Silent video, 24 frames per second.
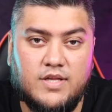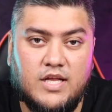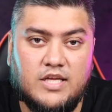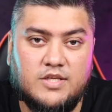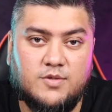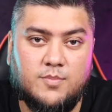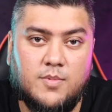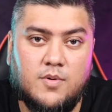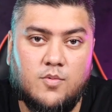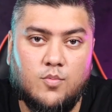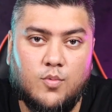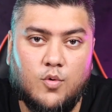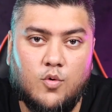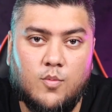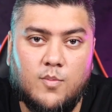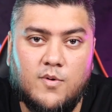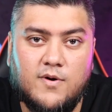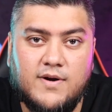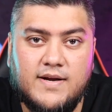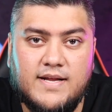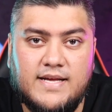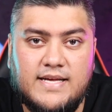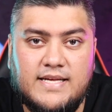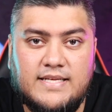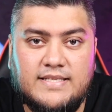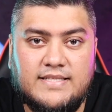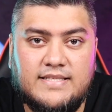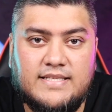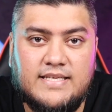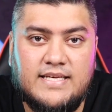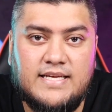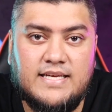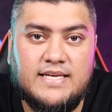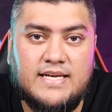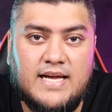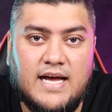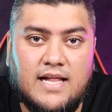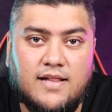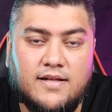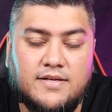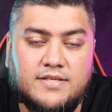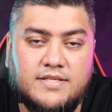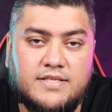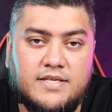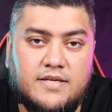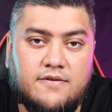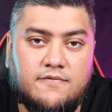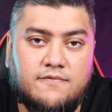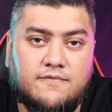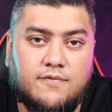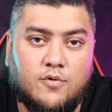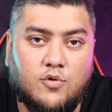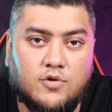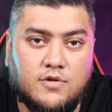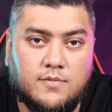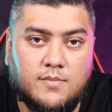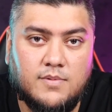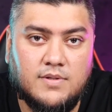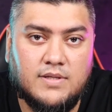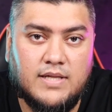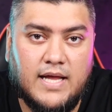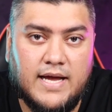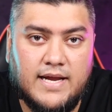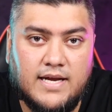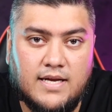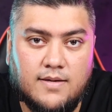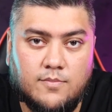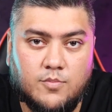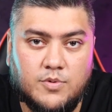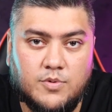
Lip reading: that's been rumored is the Galaxy foldable lineup,